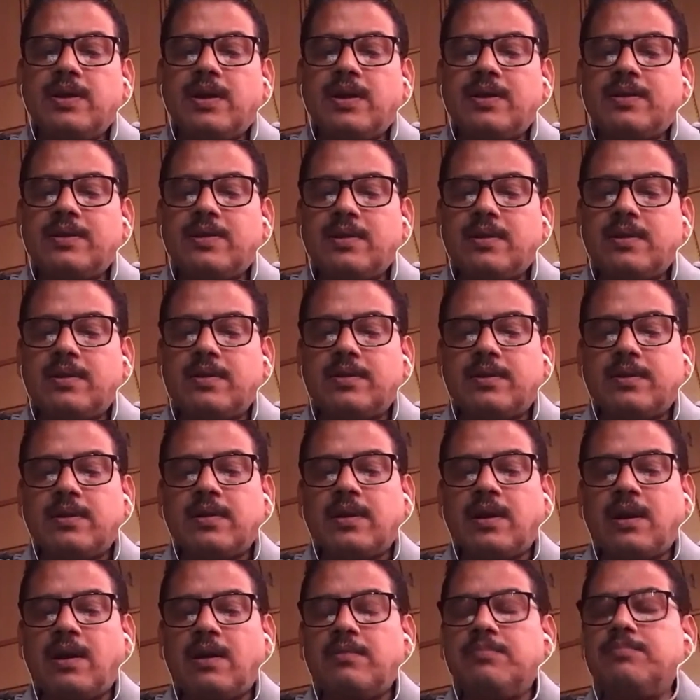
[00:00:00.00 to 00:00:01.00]
other
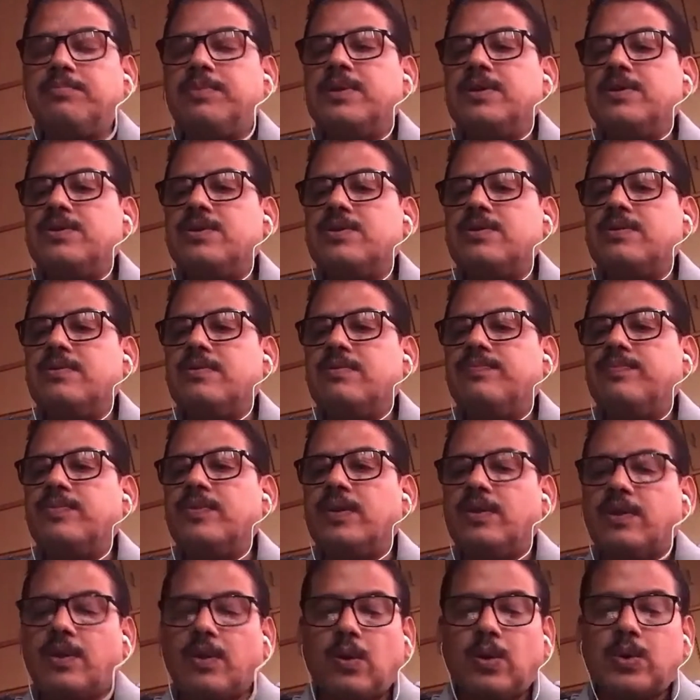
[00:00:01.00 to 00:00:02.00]
companies
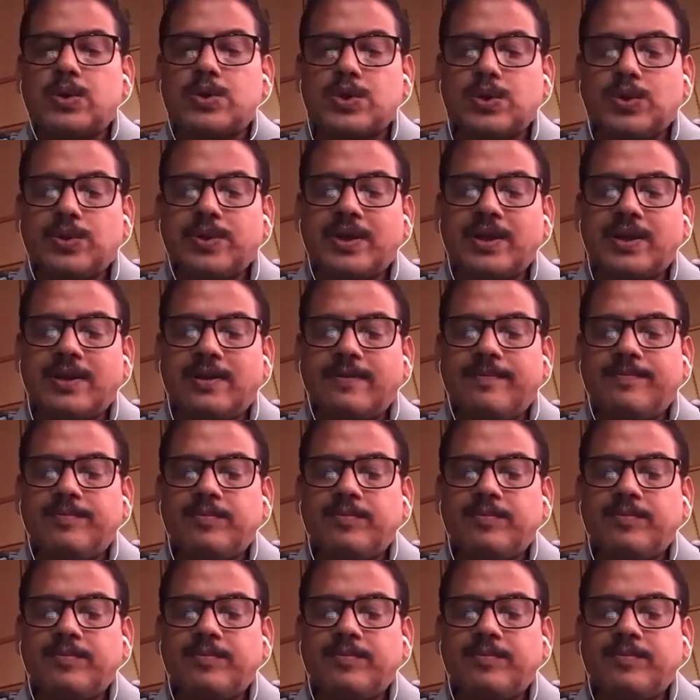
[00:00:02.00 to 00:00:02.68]
are also there.